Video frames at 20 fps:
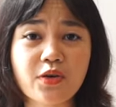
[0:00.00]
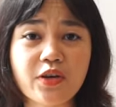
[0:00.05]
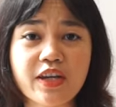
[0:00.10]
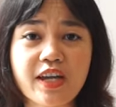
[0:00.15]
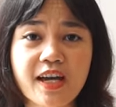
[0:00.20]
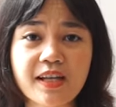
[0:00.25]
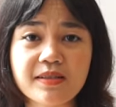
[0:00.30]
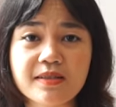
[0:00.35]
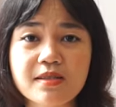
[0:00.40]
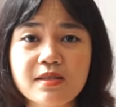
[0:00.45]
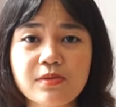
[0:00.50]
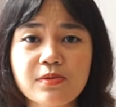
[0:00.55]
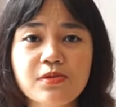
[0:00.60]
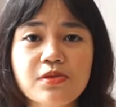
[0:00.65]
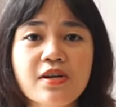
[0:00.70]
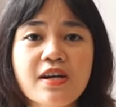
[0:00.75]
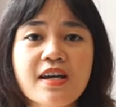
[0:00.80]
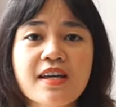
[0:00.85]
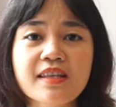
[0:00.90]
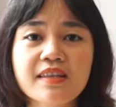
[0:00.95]
Hoi An
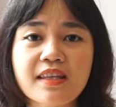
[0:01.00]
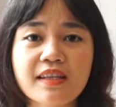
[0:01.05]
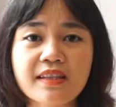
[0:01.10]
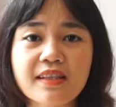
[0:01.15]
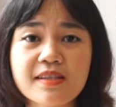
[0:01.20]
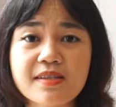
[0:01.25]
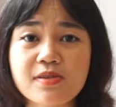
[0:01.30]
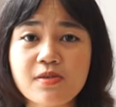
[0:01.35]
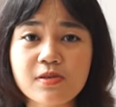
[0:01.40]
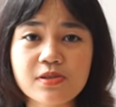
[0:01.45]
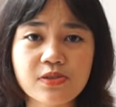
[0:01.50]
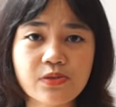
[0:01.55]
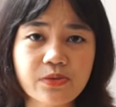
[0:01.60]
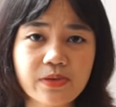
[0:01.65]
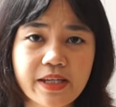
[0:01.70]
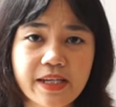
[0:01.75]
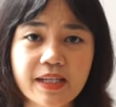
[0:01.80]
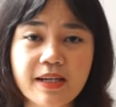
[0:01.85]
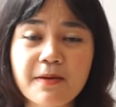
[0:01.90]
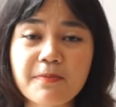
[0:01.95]
too that is also
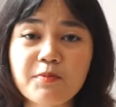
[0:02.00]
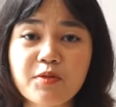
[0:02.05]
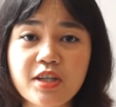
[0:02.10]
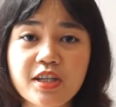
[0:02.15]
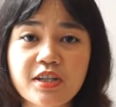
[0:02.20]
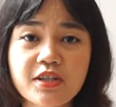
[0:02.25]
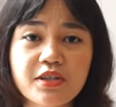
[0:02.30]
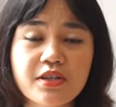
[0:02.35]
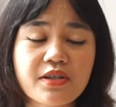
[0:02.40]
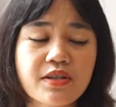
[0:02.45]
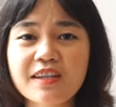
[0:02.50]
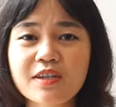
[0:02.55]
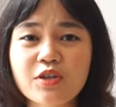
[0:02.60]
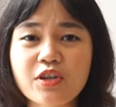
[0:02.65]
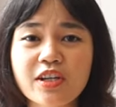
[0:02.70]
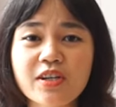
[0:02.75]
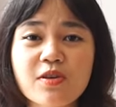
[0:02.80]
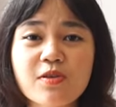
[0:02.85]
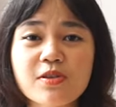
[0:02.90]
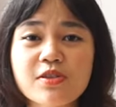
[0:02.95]
linked up here. You
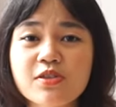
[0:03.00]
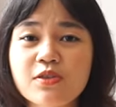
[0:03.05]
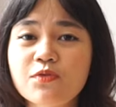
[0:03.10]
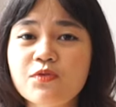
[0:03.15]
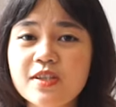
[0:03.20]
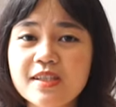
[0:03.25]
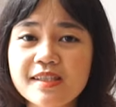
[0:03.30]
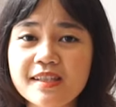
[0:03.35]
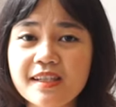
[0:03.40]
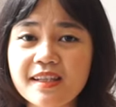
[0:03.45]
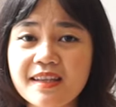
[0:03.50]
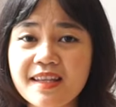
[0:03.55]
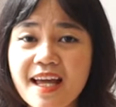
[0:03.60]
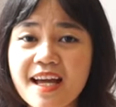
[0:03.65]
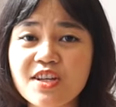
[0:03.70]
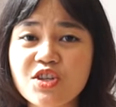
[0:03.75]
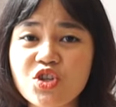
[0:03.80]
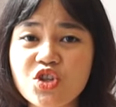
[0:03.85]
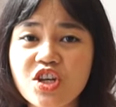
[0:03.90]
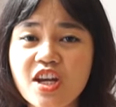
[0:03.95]
can also visit
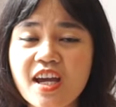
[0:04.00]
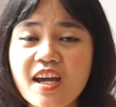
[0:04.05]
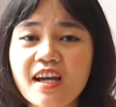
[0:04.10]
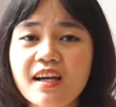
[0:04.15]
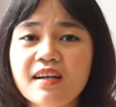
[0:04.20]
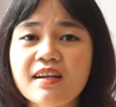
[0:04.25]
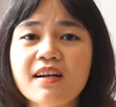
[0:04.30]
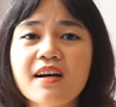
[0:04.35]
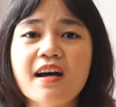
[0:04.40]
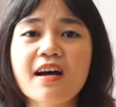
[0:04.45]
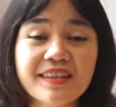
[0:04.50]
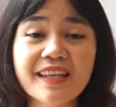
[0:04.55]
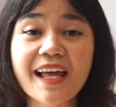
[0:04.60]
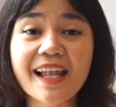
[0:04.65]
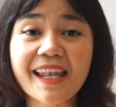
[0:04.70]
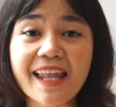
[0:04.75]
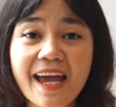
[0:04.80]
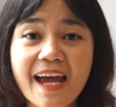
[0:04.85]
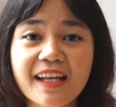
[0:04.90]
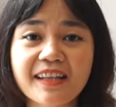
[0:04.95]
Nha Trang,
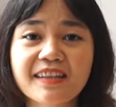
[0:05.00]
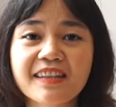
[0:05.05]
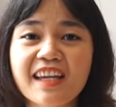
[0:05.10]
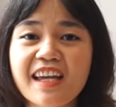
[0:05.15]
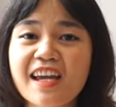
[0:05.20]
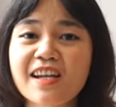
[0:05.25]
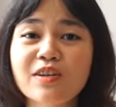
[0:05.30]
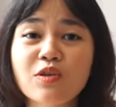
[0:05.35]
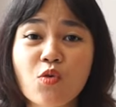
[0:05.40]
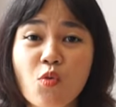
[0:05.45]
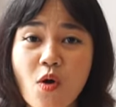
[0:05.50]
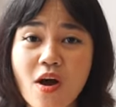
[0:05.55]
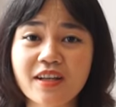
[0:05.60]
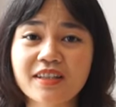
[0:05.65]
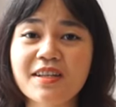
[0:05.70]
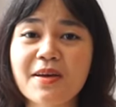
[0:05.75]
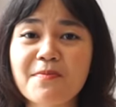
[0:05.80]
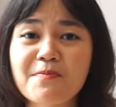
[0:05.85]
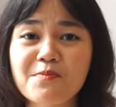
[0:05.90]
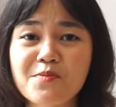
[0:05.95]
Da Lat, and
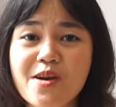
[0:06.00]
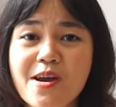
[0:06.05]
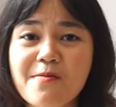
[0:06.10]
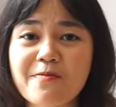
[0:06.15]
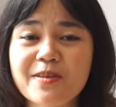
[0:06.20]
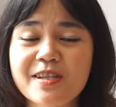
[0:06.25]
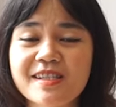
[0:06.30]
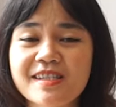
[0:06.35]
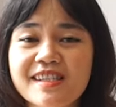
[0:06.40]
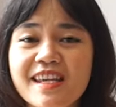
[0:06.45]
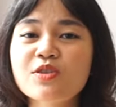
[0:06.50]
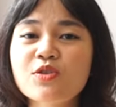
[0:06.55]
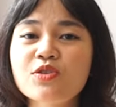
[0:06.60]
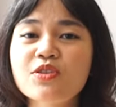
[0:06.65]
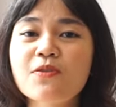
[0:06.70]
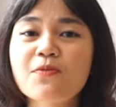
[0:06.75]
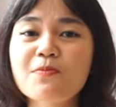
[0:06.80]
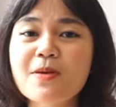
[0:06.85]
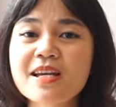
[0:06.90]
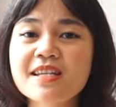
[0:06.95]
Quang Nam province. So
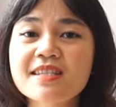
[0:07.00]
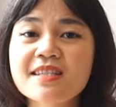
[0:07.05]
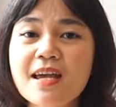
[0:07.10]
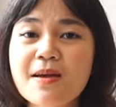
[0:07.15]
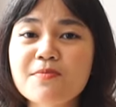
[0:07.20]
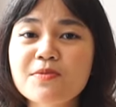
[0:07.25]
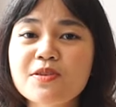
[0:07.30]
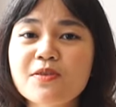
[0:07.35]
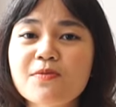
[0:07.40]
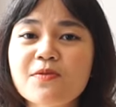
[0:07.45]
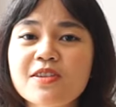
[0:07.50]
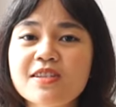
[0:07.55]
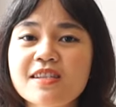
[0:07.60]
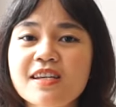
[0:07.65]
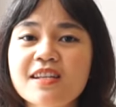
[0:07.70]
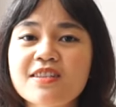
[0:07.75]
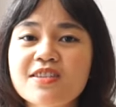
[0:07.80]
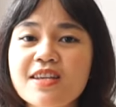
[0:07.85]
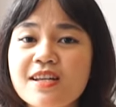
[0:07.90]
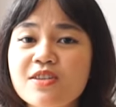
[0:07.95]
the best time to
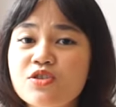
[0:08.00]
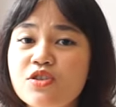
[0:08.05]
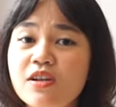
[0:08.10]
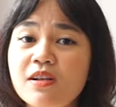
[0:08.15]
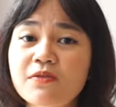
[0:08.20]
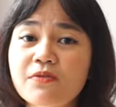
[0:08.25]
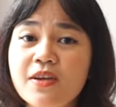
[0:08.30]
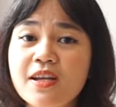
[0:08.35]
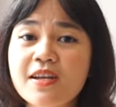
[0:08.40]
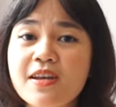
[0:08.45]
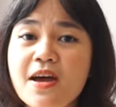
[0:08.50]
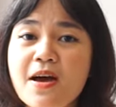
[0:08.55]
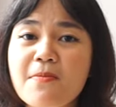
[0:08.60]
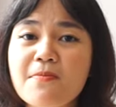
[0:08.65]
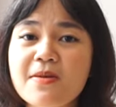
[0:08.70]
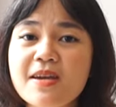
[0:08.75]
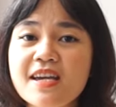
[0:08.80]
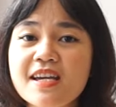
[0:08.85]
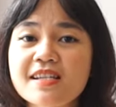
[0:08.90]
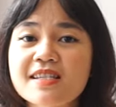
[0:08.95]
visit central
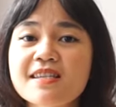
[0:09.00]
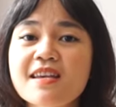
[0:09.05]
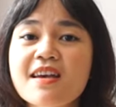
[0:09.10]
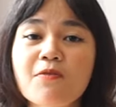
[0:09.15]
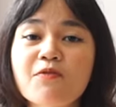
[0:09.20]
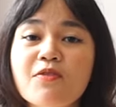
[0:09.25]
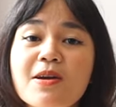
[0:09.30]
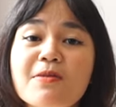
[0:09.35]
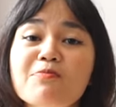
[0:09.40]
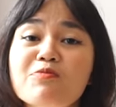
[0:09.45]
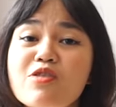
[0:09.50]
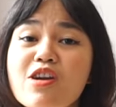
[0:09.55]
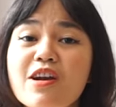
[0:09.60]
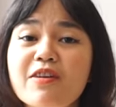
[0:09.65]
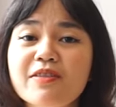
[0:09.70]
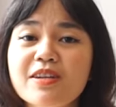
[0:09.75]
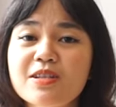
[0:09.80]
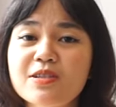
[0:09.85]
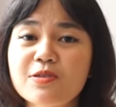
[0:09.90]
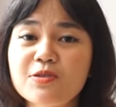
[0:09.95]
Vietnam is from
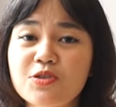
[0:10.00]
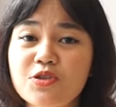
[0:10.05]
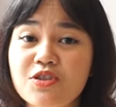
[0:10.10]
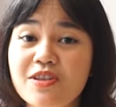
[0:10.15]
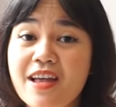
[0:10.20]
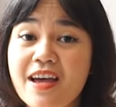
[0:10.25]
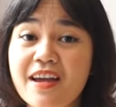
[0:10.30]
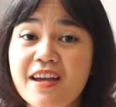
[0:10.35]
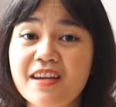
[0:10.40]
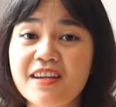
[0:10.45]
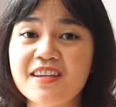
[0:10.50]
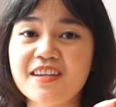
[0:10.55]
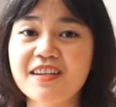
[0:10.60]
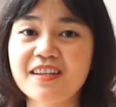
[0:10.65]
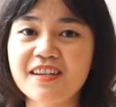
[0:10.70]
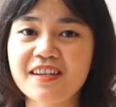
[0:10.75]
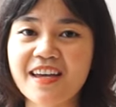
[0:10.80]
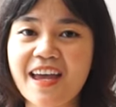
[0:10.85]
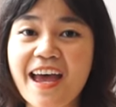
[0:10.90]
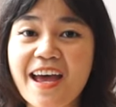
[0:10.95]
February to July
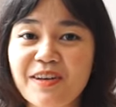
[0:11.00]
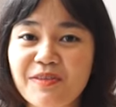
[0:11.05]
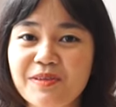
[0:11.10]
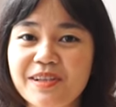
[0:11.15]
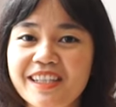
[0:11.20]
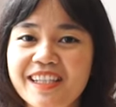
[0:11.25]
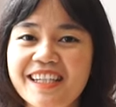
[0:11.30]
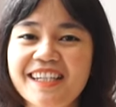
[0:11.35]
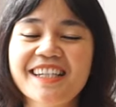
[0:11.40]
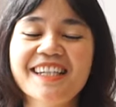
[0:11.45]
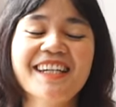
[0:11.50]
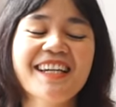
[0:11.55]
annually.